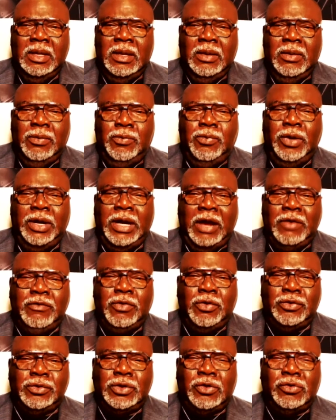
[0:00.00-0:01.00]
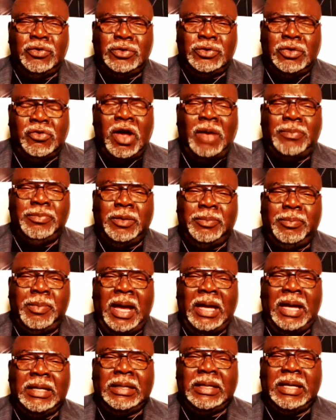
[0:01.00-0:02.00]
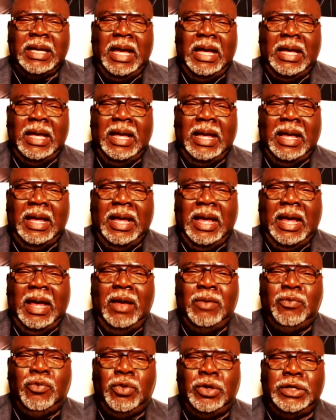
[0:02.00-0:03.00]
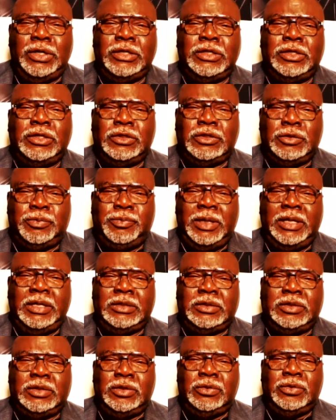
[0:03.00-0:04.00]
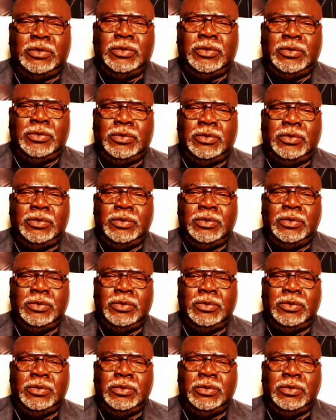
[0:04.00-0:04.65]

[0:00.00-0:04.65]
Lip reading: when I wrote Drop the Mic, I wanted to speak to